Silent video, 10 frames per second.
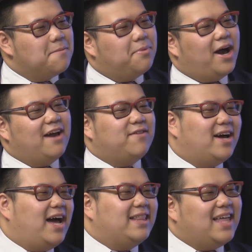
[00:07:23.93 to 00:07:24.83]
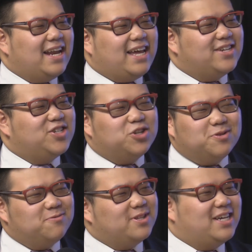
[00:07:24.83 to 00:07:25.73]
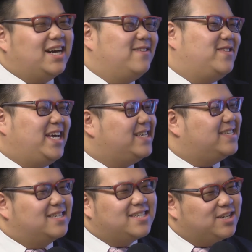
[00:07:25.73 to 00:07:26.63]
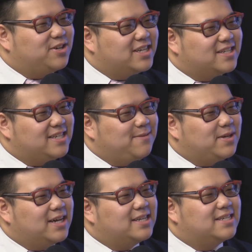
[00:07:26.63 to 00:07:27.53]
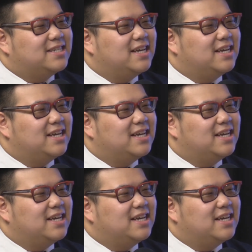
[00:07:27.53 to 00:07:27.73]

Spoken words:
But I've, at that age, no one really kind of takes it seriously, because